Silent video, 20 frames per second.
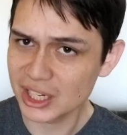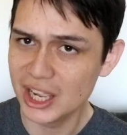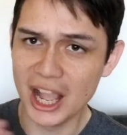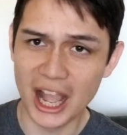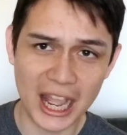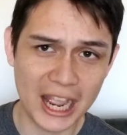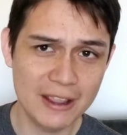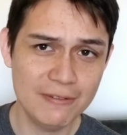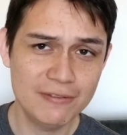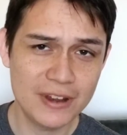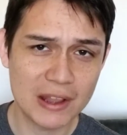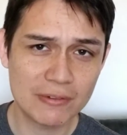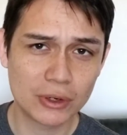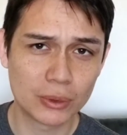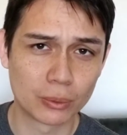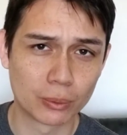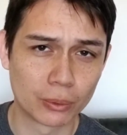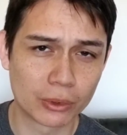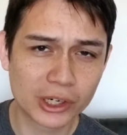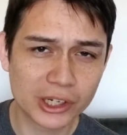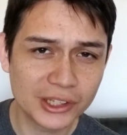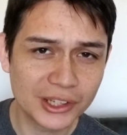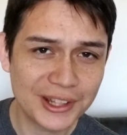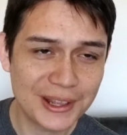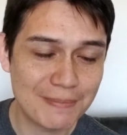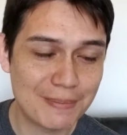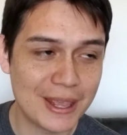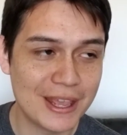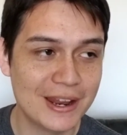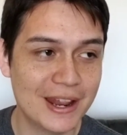I've never really
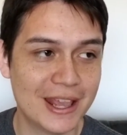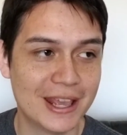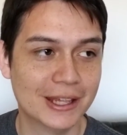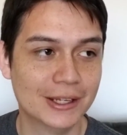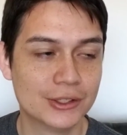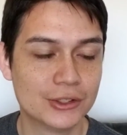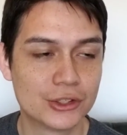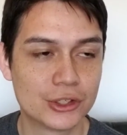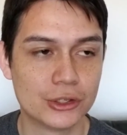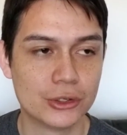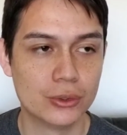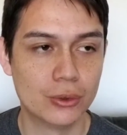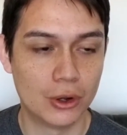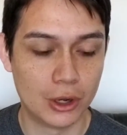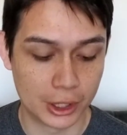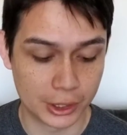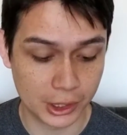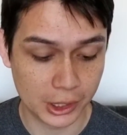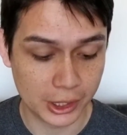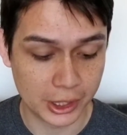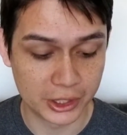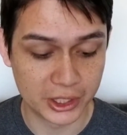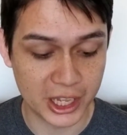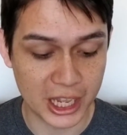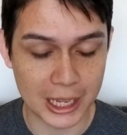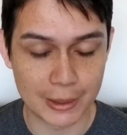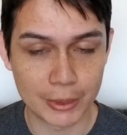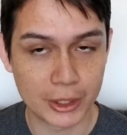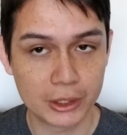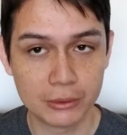been into online
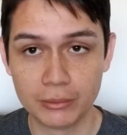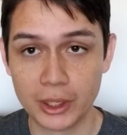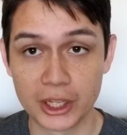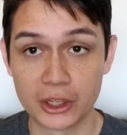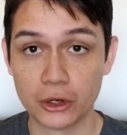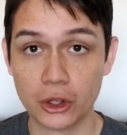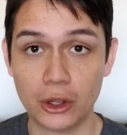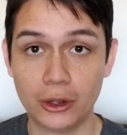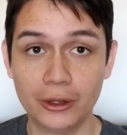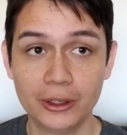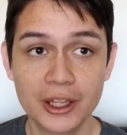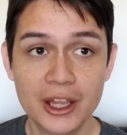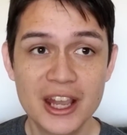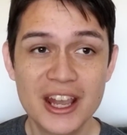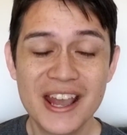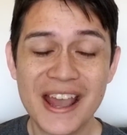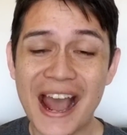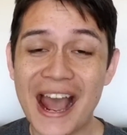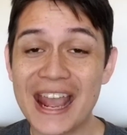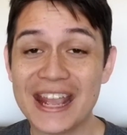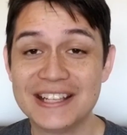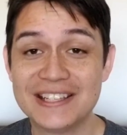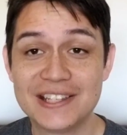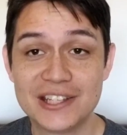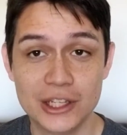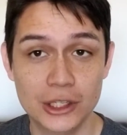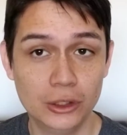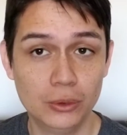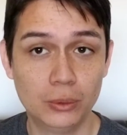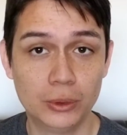gaming, like at all. I
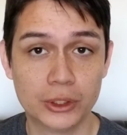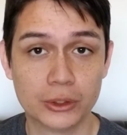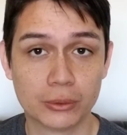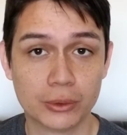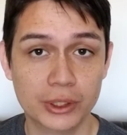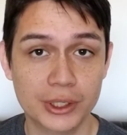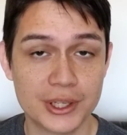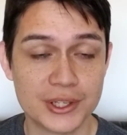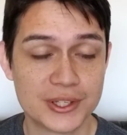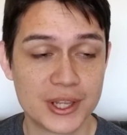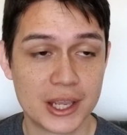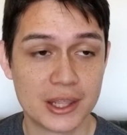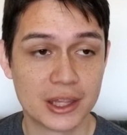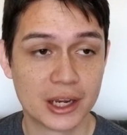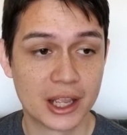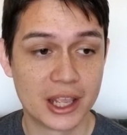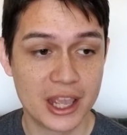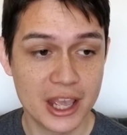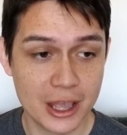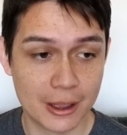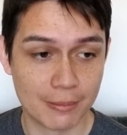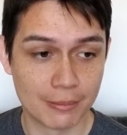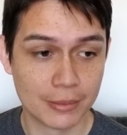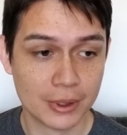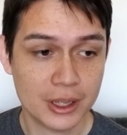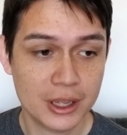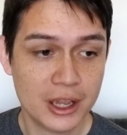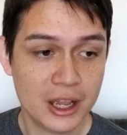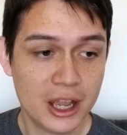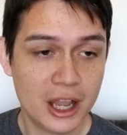still wouldn't really say that I am.
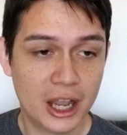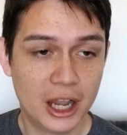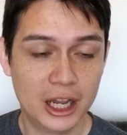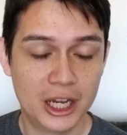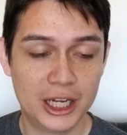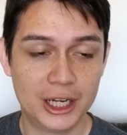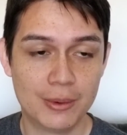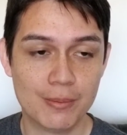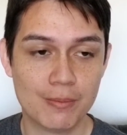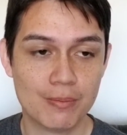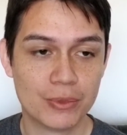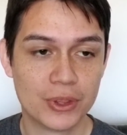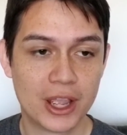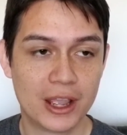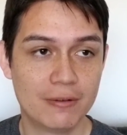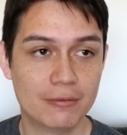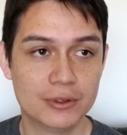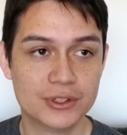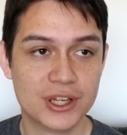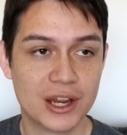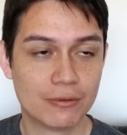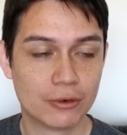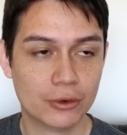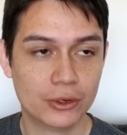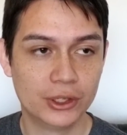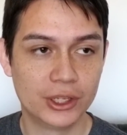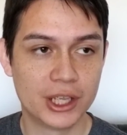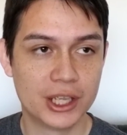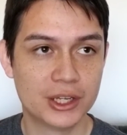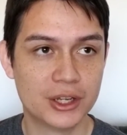I was never
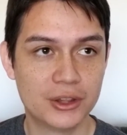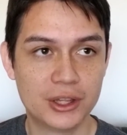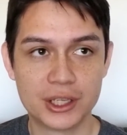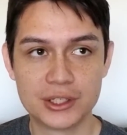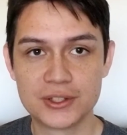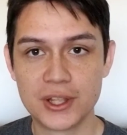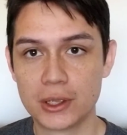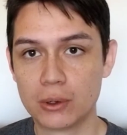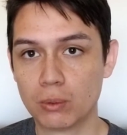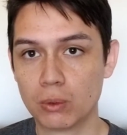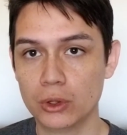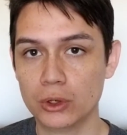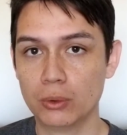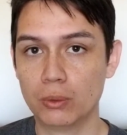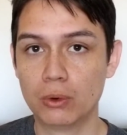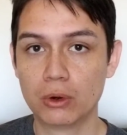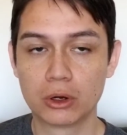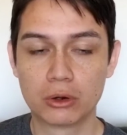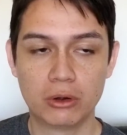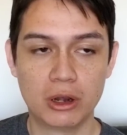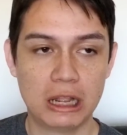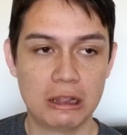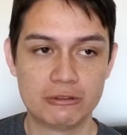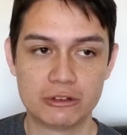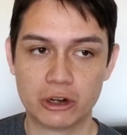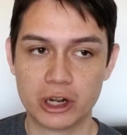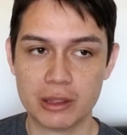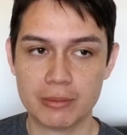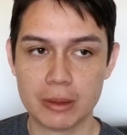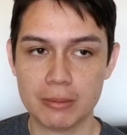really into things like World of Warcraft
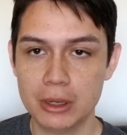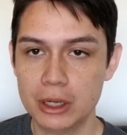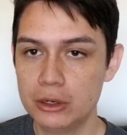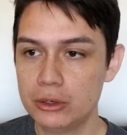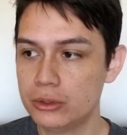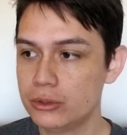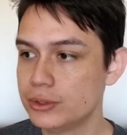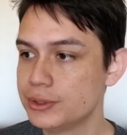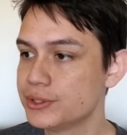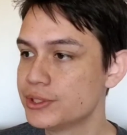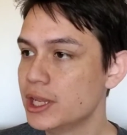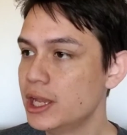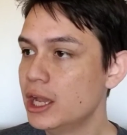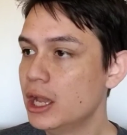or MMOs.